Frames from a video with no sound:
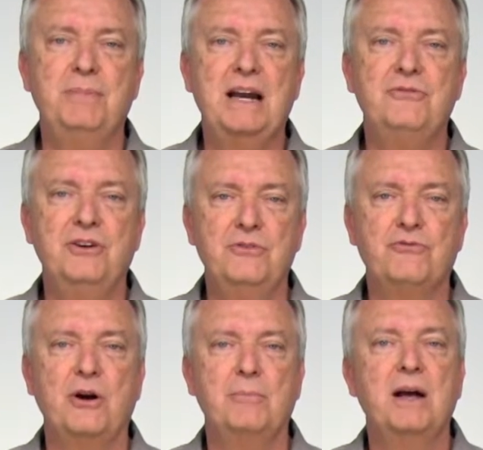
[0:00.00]
benefit
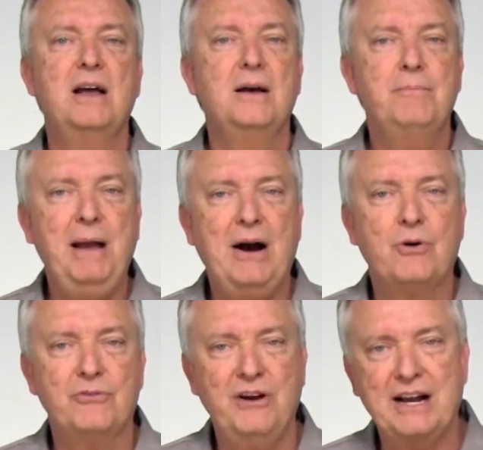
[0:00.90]
from
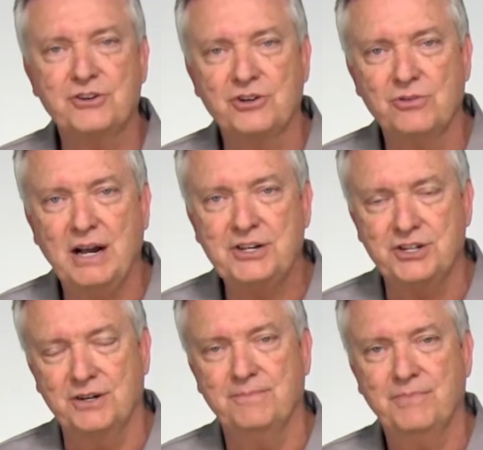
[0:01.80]
power factor correction.